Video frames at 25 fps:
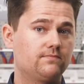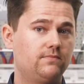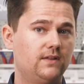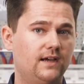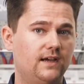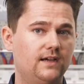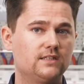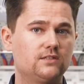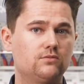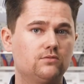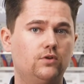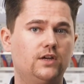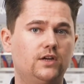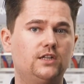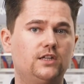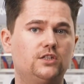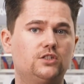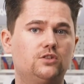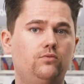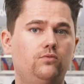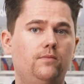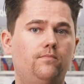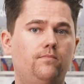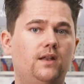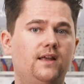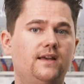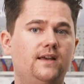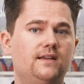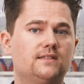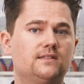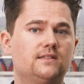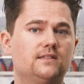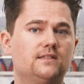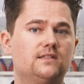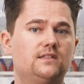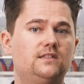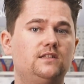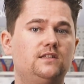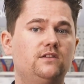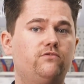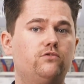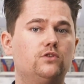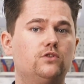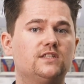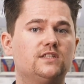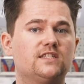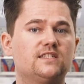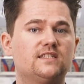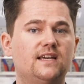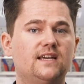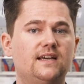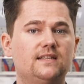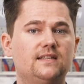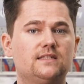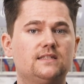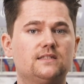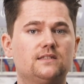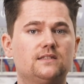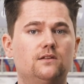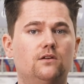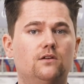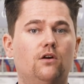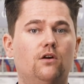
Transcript: pliers wrench replaces different sets